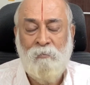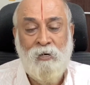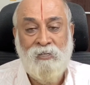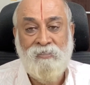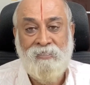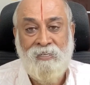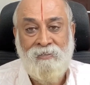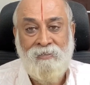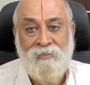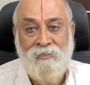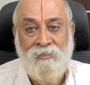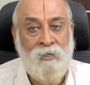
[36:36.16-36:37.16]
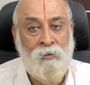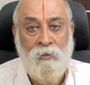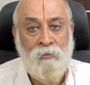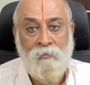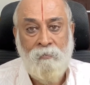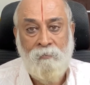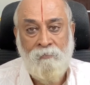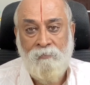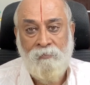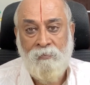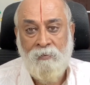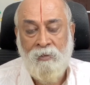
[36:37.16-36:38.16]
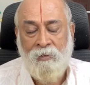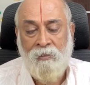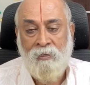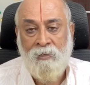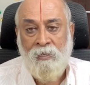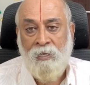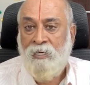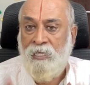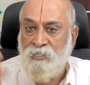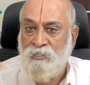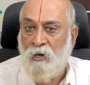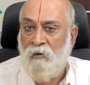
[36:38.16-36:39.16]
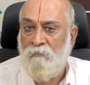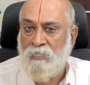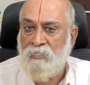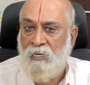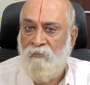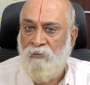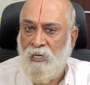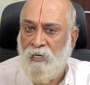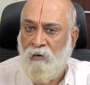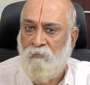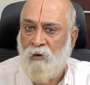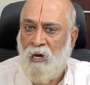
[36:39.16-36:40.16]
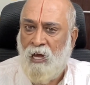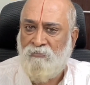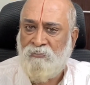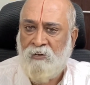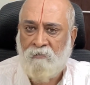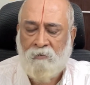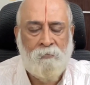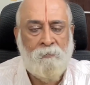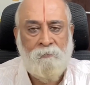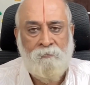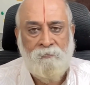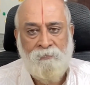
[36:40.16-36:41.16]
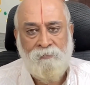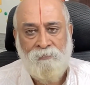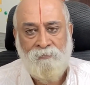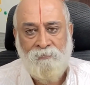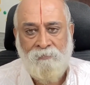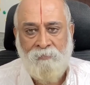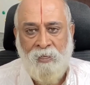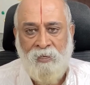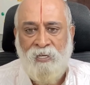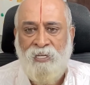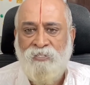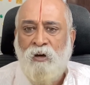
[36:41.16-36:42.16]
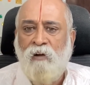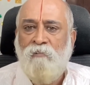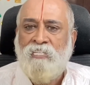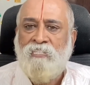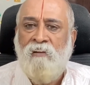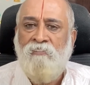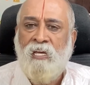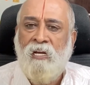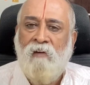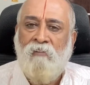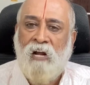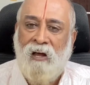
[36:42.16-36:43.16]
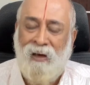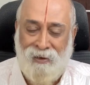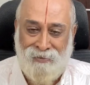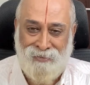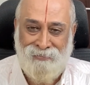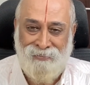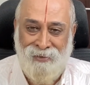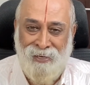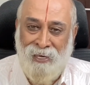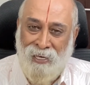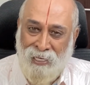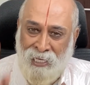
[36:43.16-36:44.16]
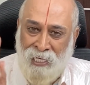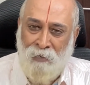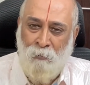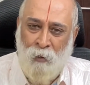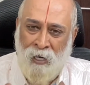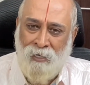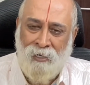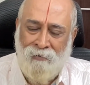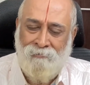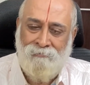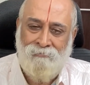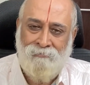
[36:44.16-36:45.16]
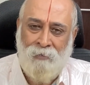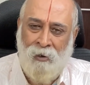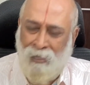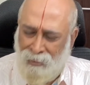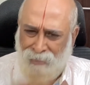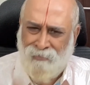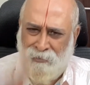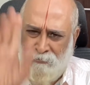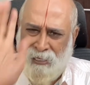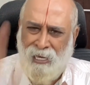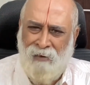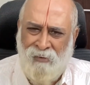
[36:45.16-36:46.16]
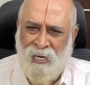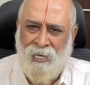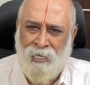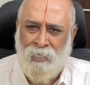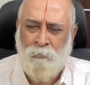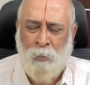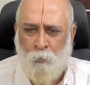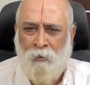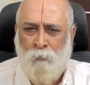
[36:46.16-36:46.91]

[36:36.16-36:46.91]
The monk said, no. He is always living in our laughter. He is always living in our heart. He wanted, all the three we have an arrangement.